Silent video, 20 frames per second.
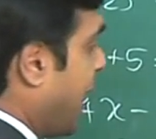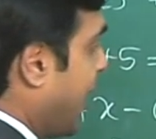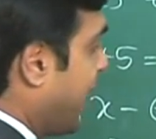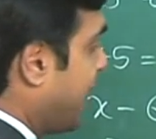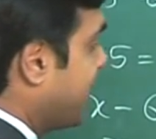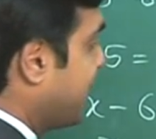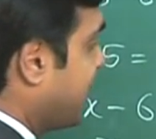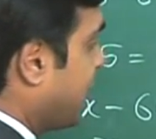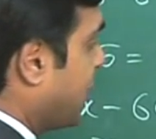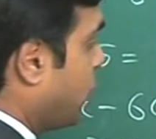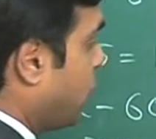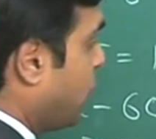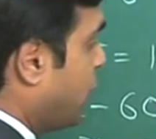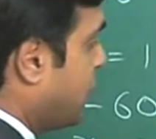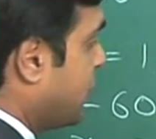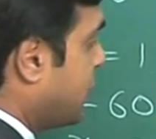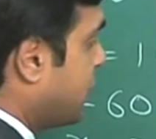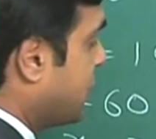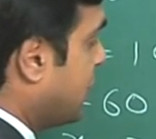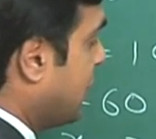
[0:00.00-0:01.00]
x
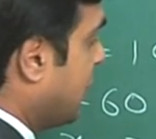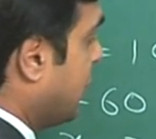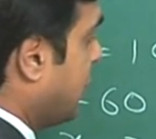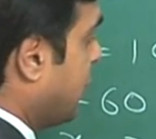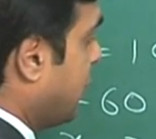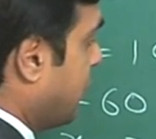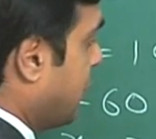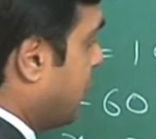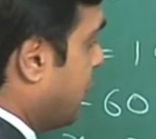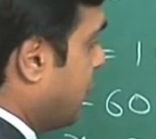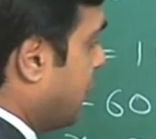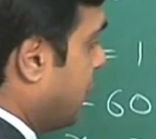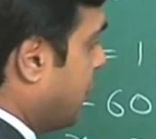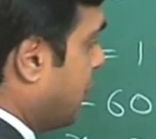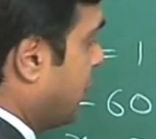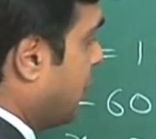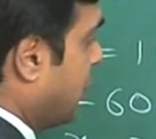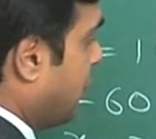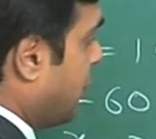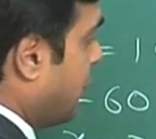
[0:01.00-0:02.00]
equals
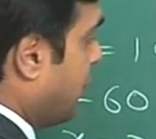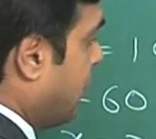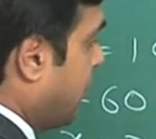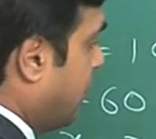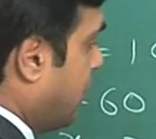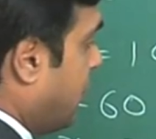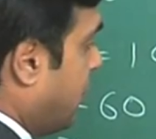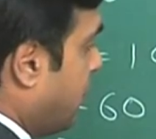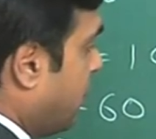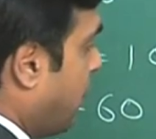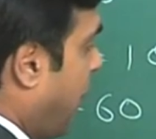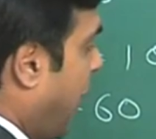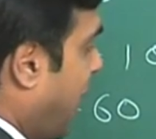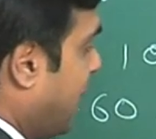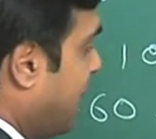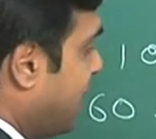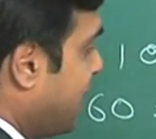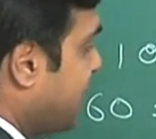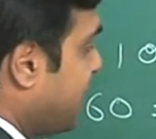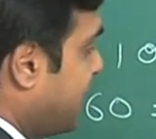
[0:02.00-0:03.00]

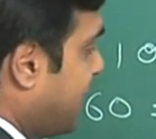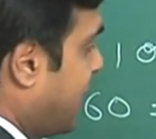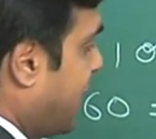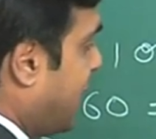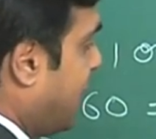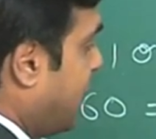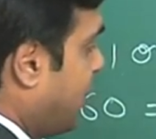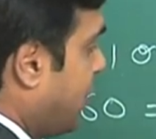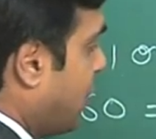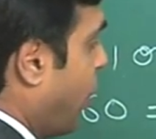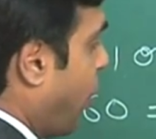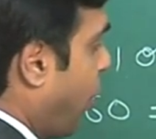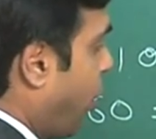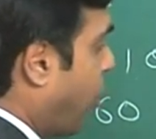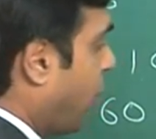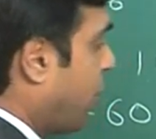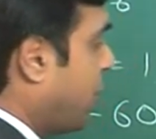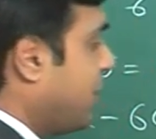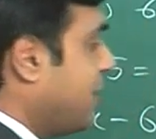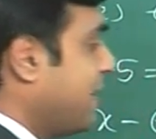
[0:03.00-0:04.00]
minus 10
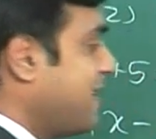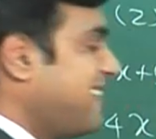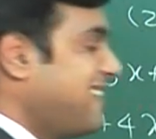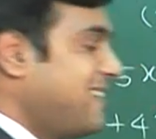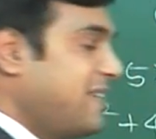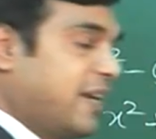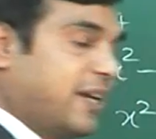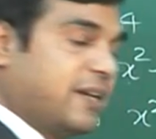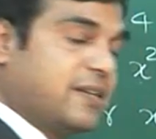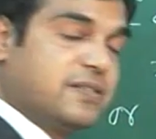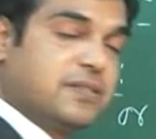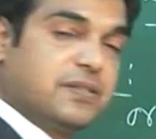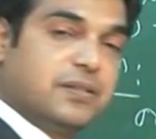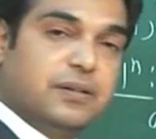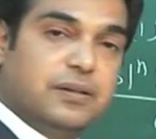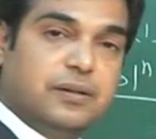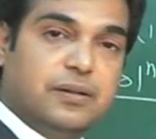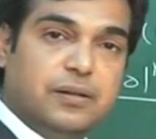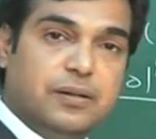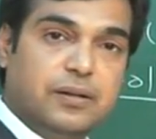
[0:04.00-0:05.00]
or 6
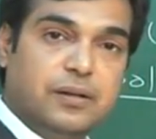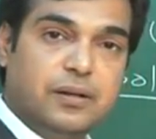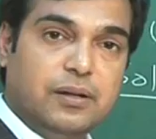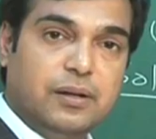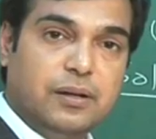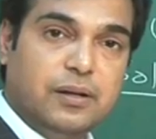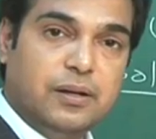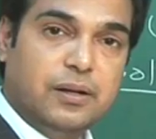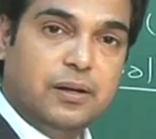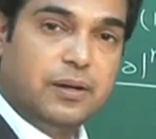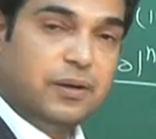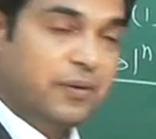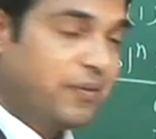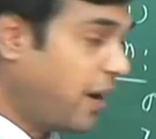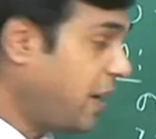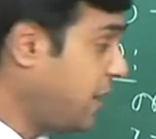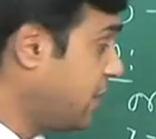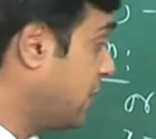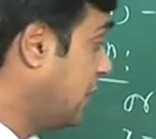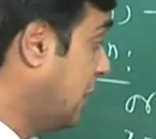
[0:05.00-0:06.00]

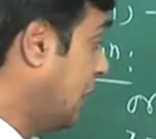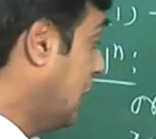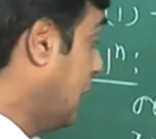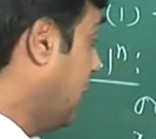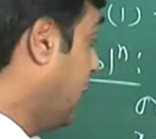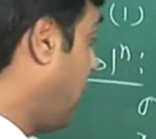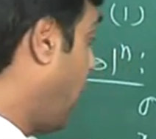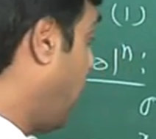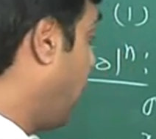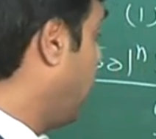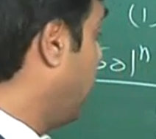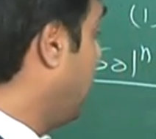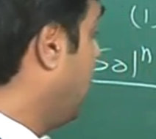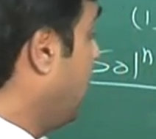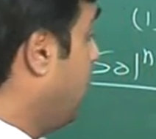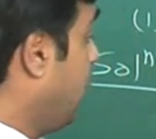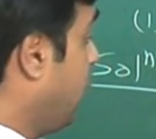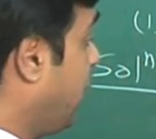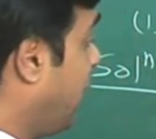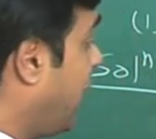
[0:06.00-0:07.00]
right now
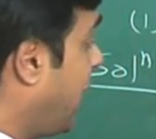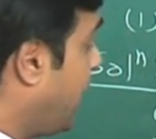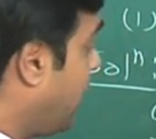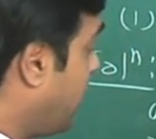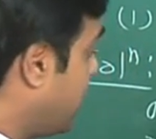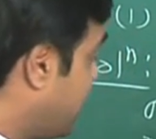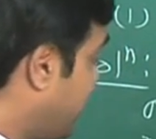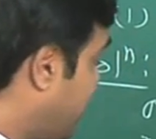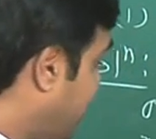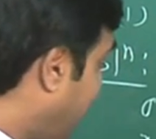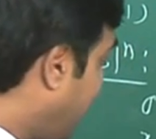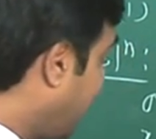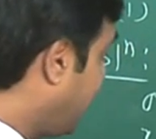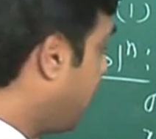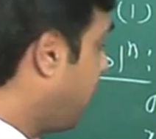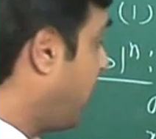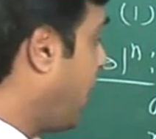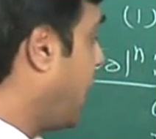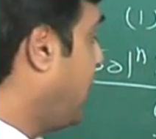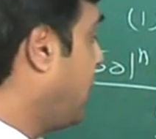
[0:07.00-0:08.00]
when I check
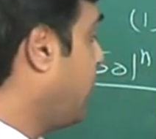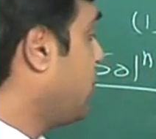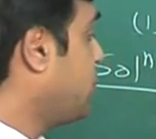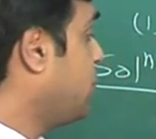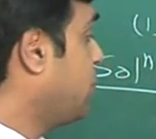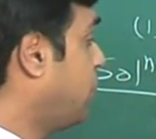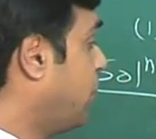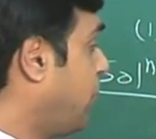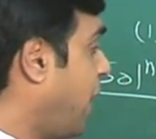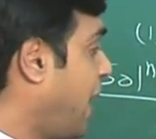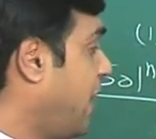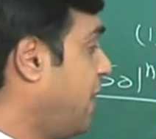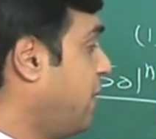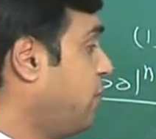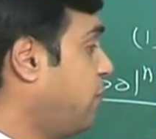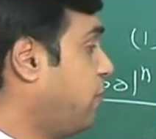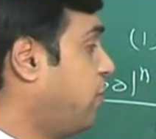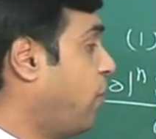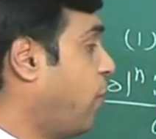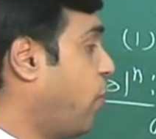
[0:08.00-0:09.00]
the values 1
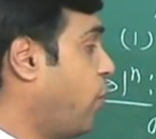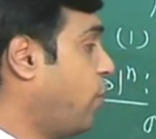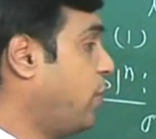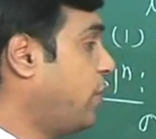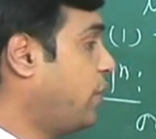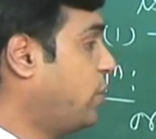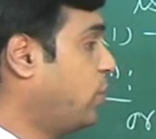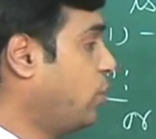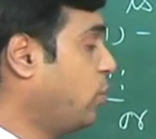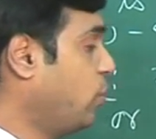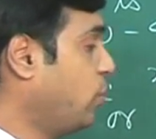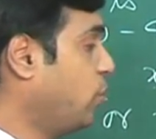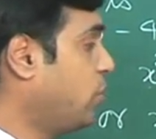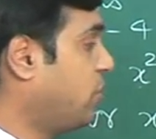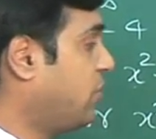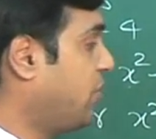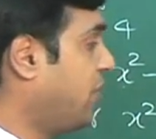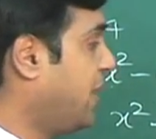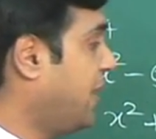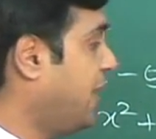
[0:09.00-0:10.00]
4 2
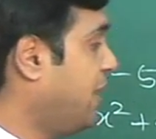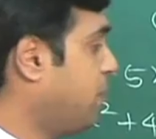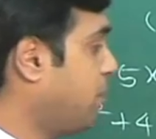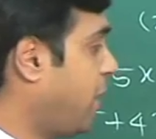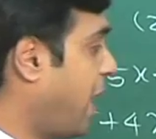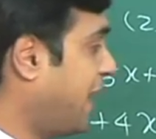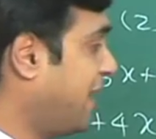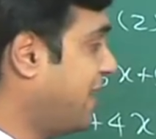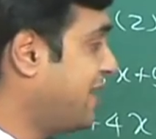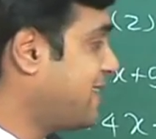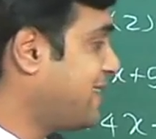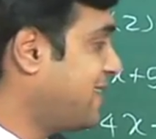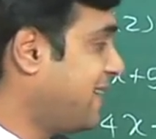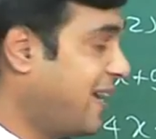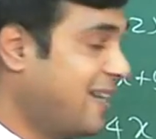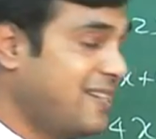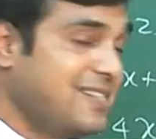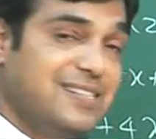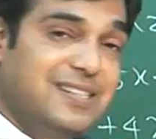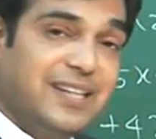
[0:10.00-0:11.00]
3 minus
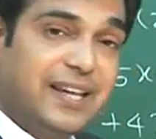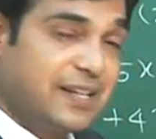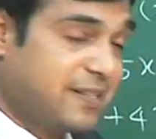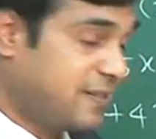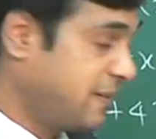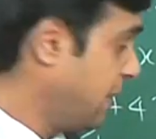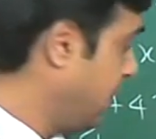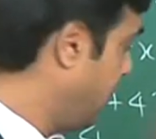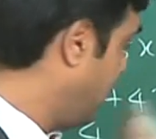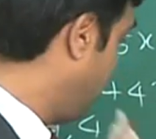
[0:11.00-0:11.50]
10 6